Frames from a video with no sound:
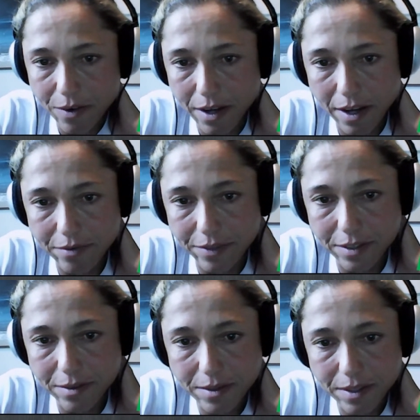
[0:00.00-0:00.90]

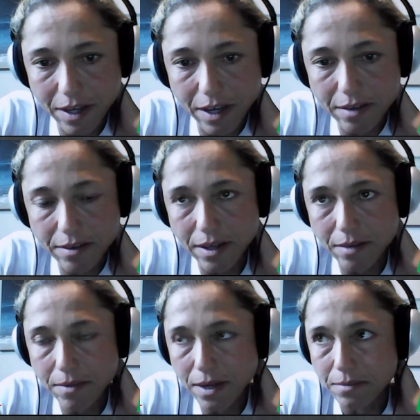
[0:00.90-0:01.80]
haven't.
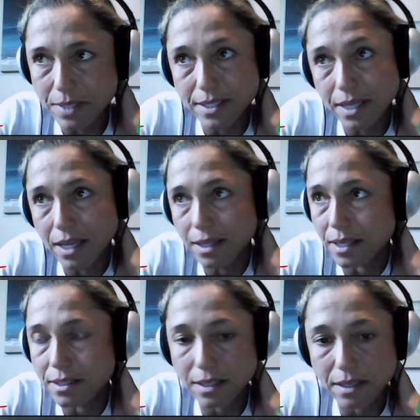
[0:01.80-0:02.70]
I'm just saying
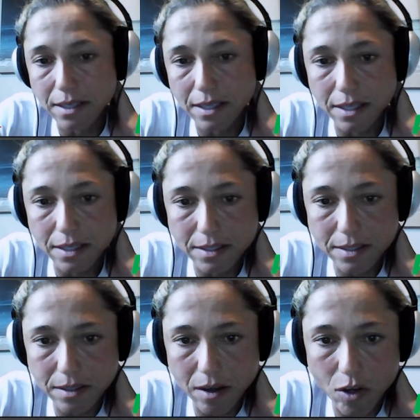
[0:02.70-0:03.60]
that it
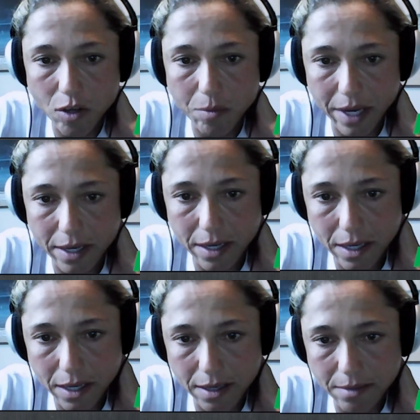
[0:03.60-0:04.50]
does occupy
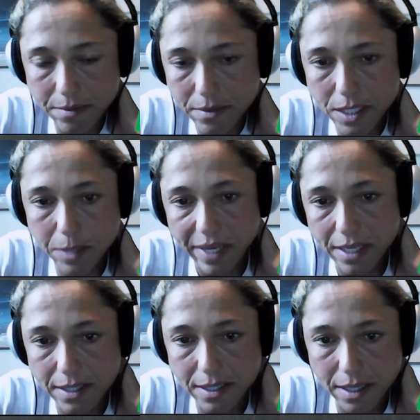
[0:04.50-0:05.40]

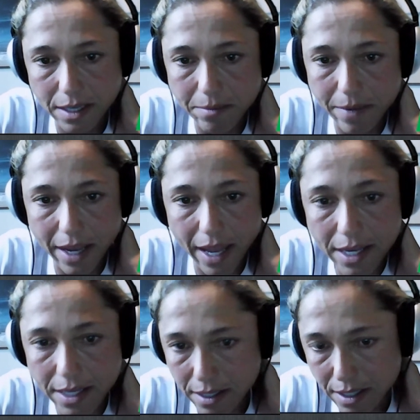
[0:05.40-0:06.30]
space in my
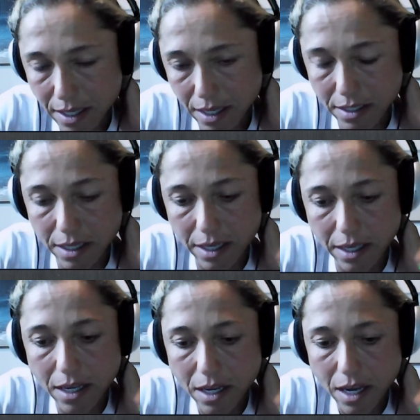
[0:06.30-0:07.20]
head, and
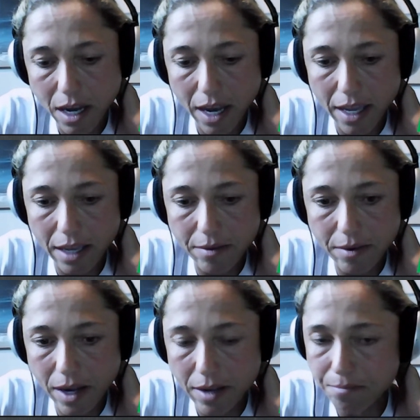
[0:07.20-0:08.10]

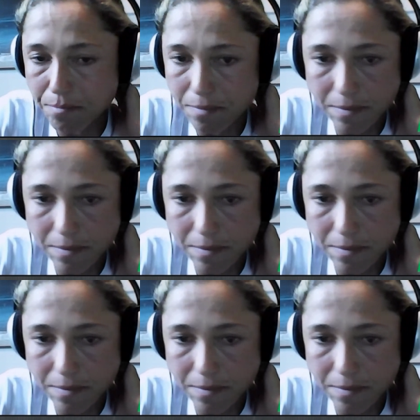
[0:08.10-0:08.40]
I